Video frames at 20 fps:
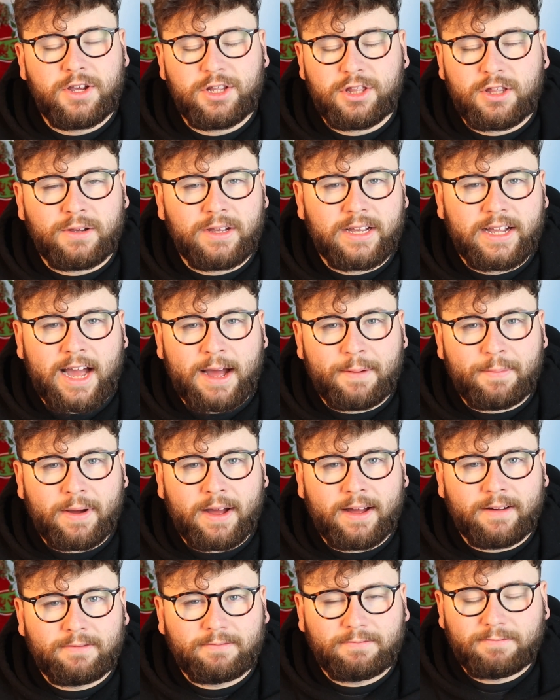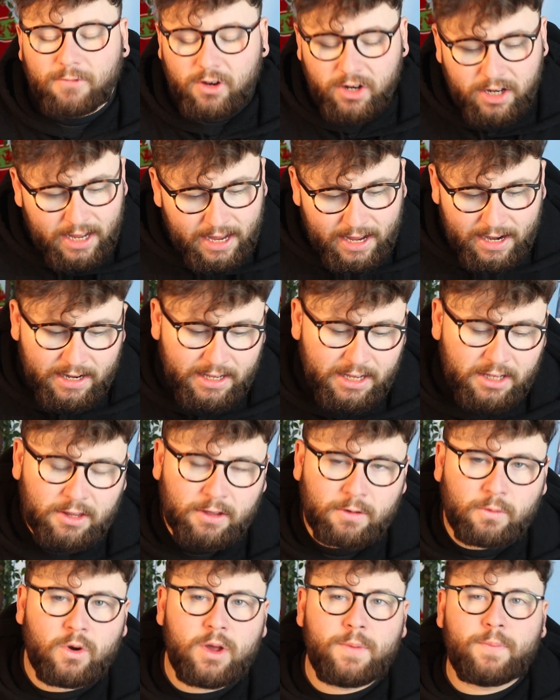What are you doing, Kappa? What the hell are you
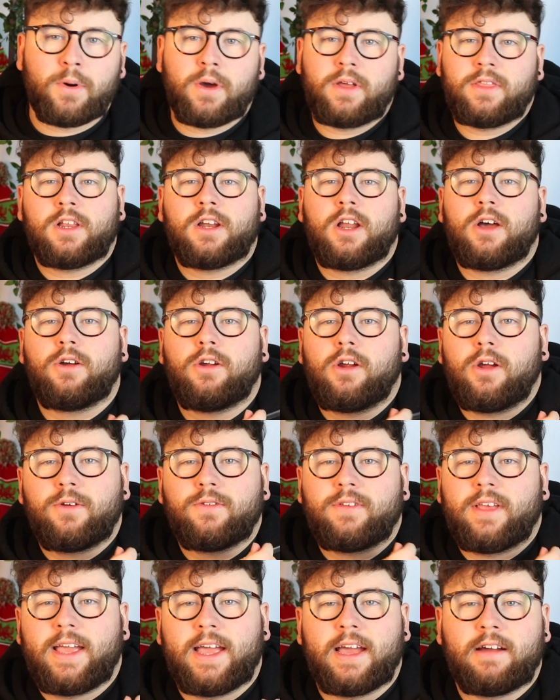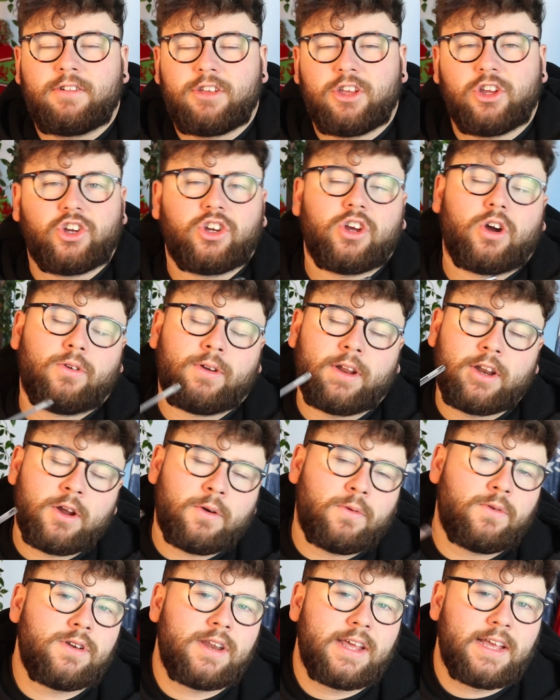doing? Why are you putting the logos here on your shoulder?
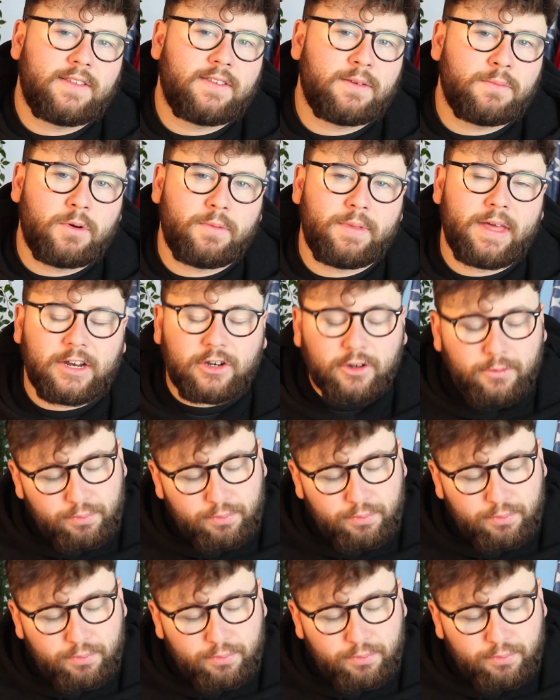No one needs them up there.